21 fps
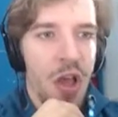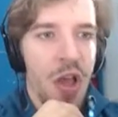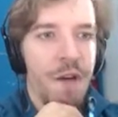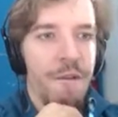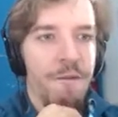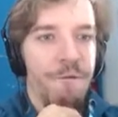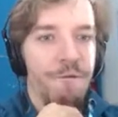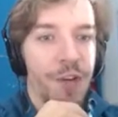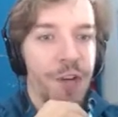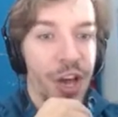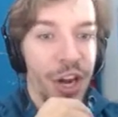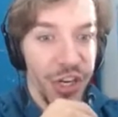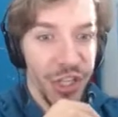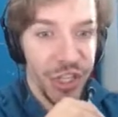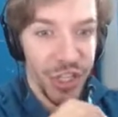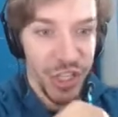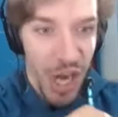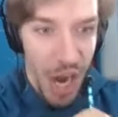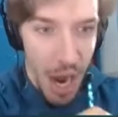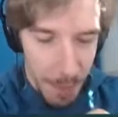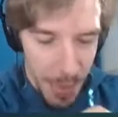finished
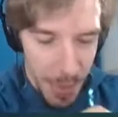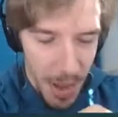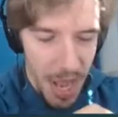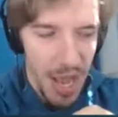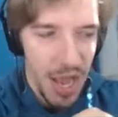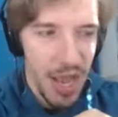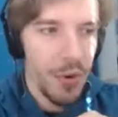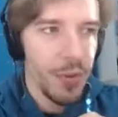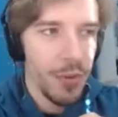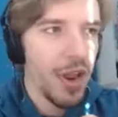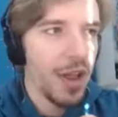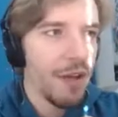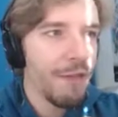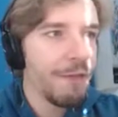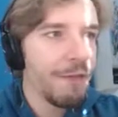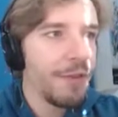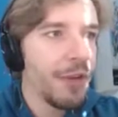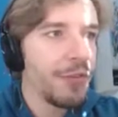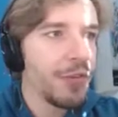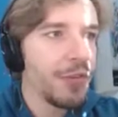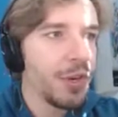up. We have
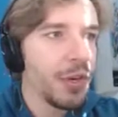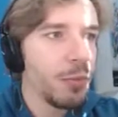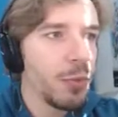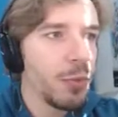15 more